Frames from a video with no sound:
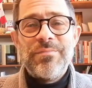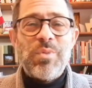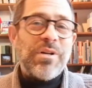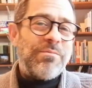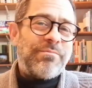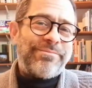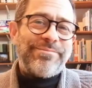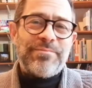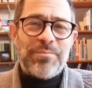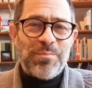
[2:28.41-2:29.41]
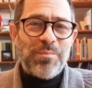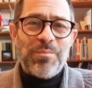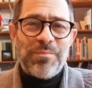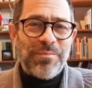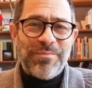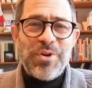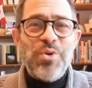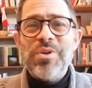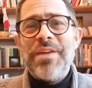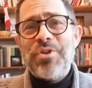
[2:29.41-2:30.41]
Well,
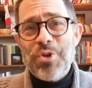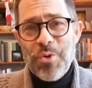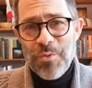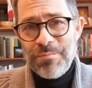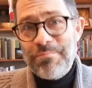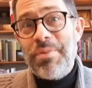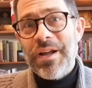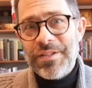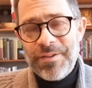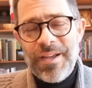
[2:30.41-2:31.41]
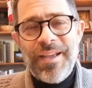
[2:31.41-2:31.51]
who'll ever know? But